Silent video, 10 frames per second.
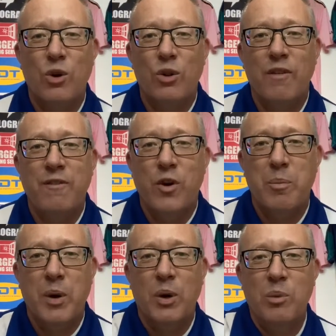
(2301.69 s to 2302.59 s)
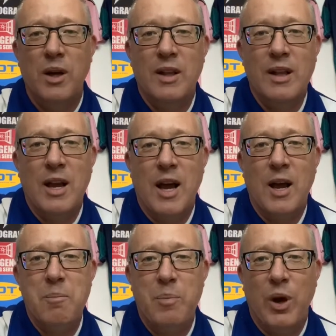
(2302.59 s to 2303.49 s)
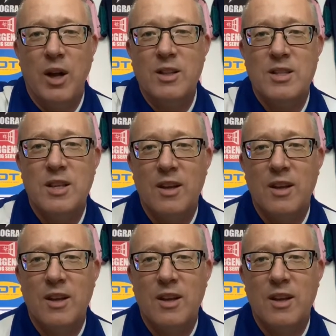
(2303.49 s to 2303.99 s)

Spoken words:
or the football. But